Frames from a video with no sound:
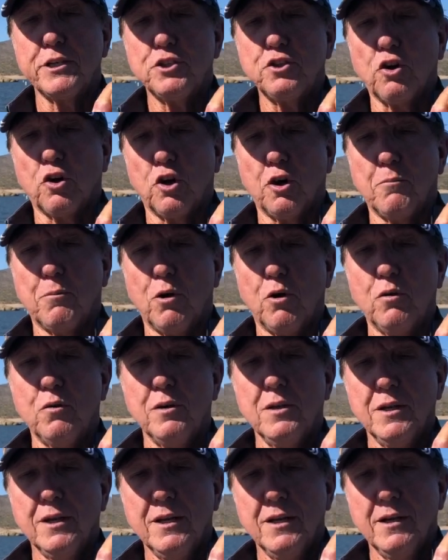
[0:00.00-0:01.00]
durable.
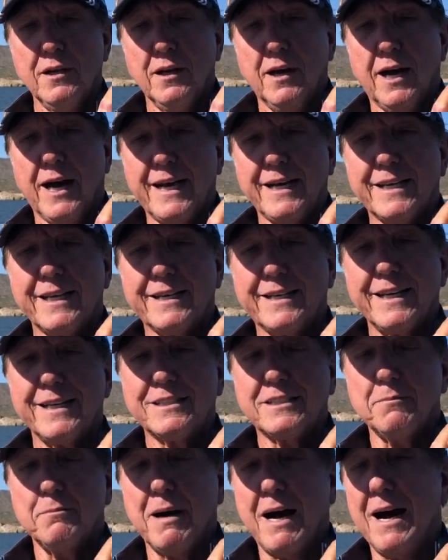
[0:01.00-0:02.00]
I could
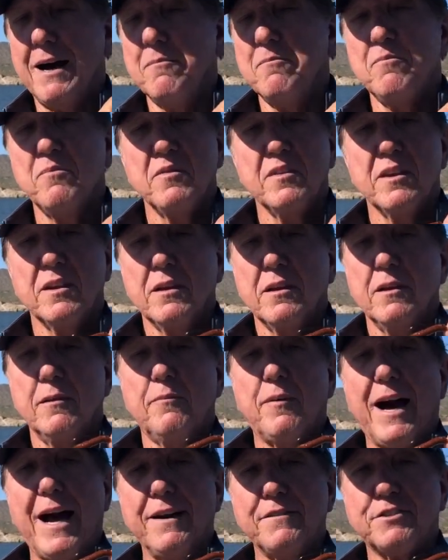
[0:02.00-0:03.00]
catch about
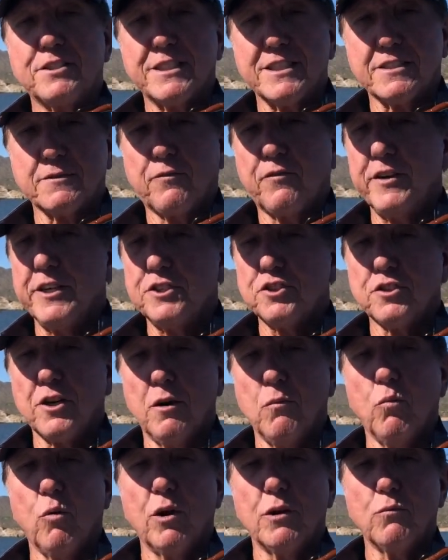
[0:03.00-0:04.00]
5-6 fish
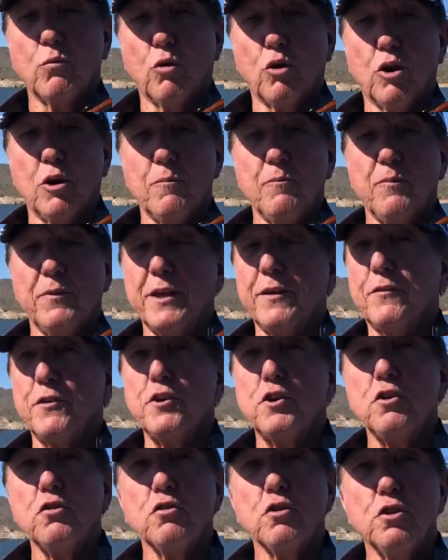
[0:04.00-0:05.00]
on one worm. If you
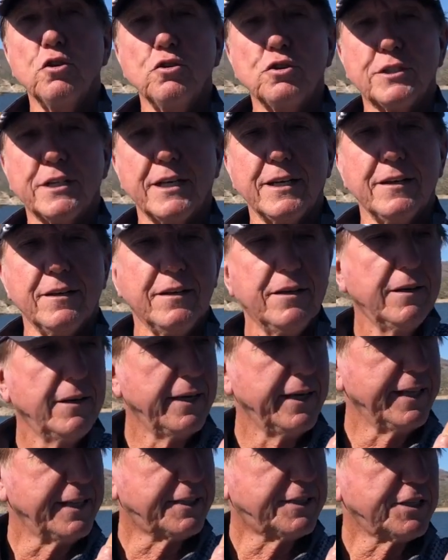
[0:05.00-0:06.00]
do lose it,
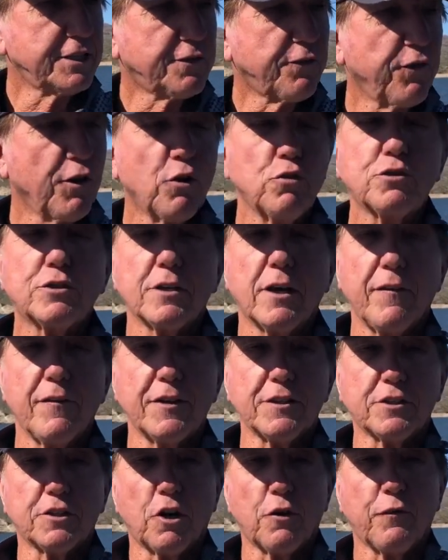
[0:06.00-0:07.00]
it just floats on the
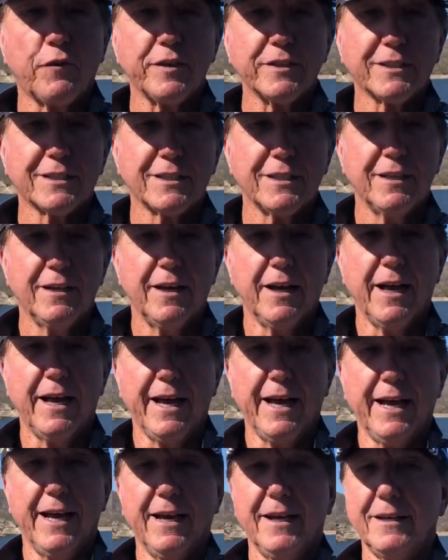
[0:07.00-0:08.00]
surface,
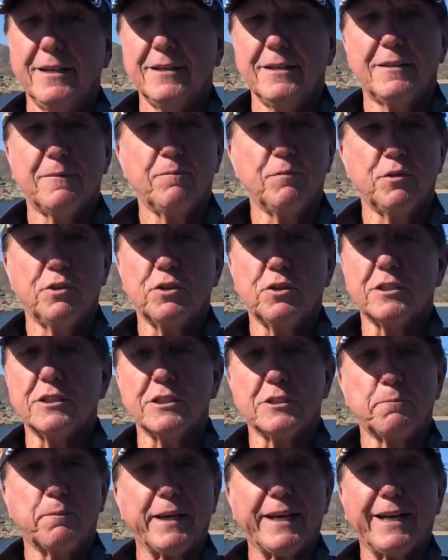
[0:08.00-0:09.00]
and you can
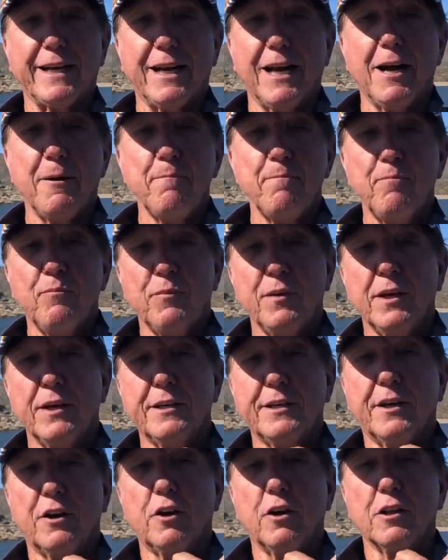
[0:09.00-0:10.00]
just pick it up,
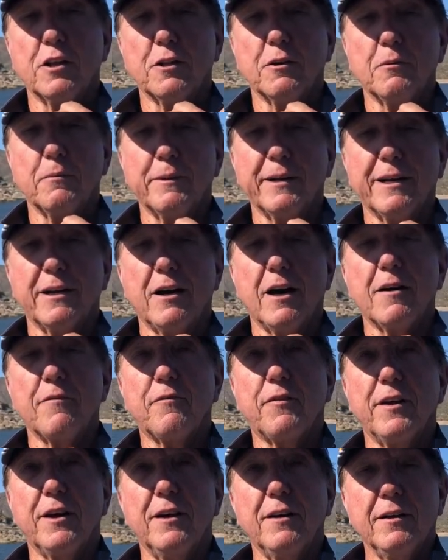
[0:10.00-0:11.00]
tear a little bit off
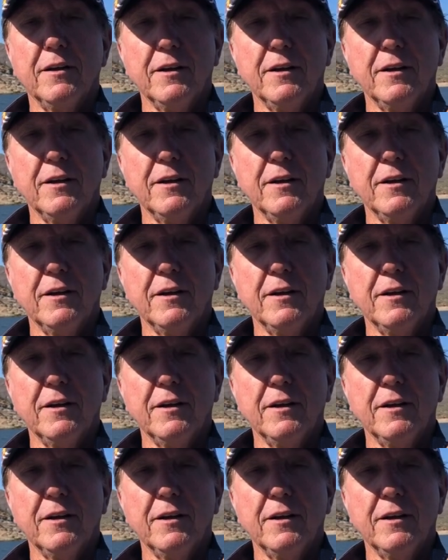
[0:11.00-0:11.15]
the